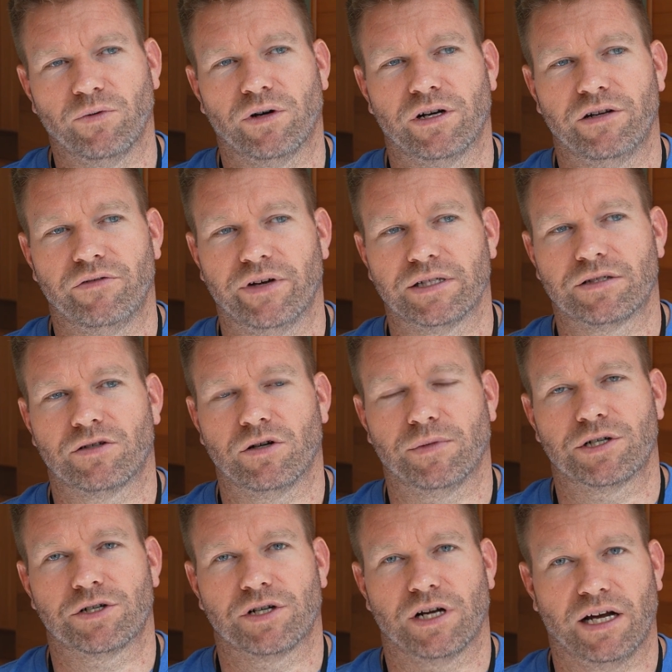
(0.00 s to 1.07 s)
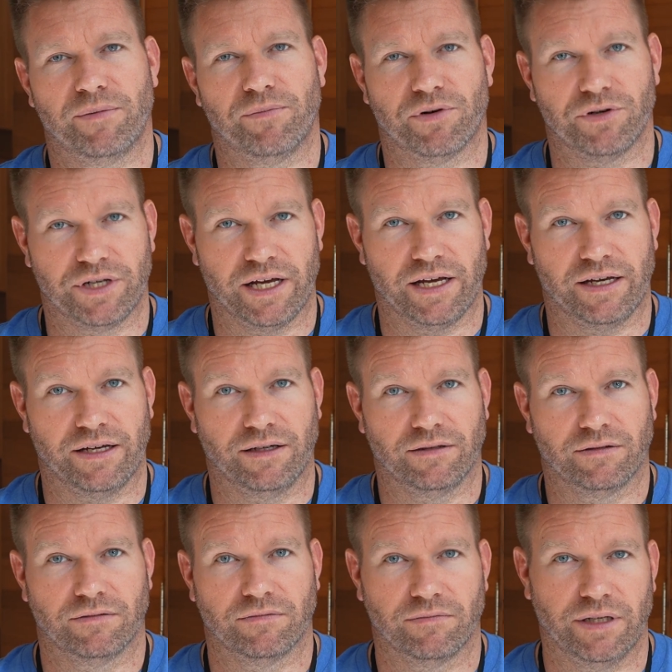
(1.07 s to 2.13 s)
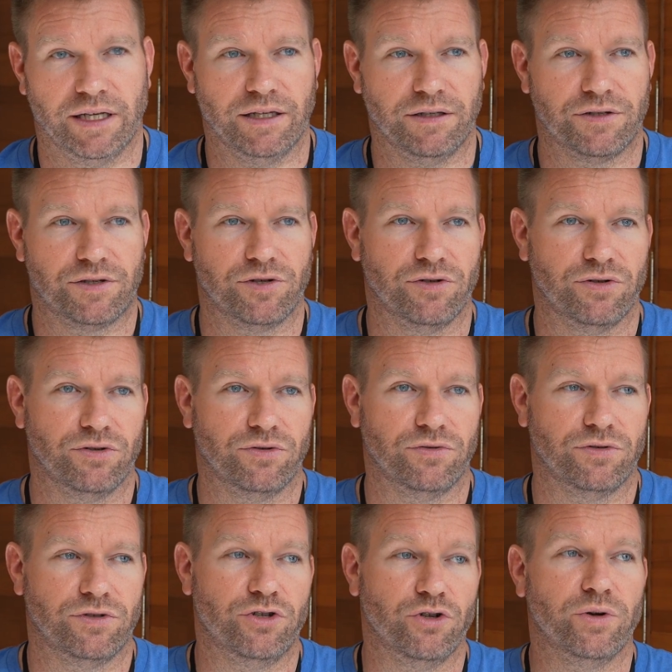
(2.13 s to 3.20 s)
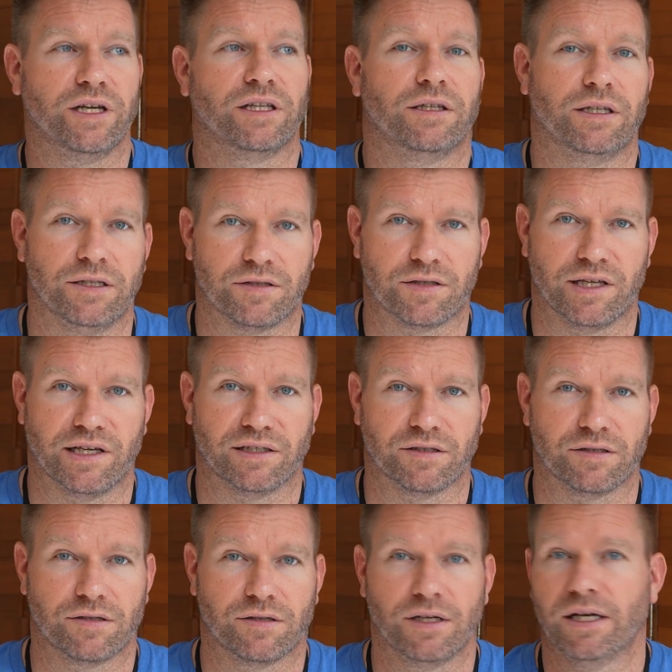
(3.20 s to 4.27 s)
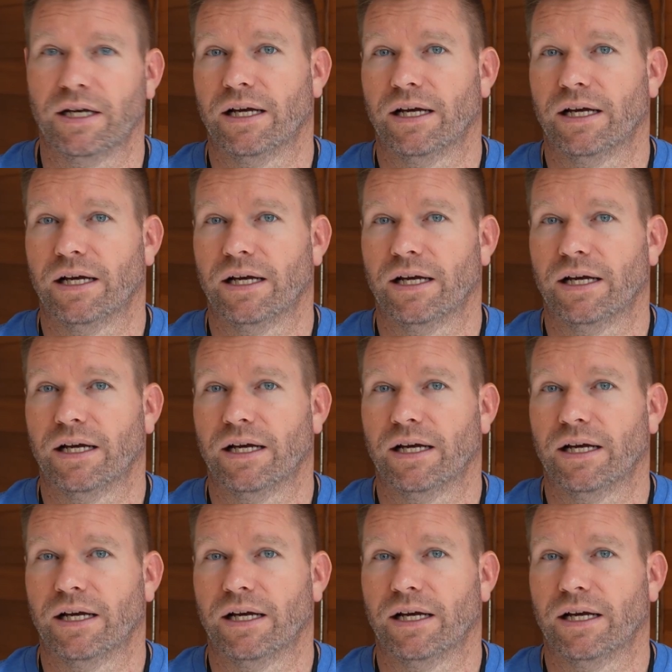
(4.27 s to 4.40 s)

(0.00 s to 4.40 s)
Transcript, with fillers: want to invest so much time per day into doing these things.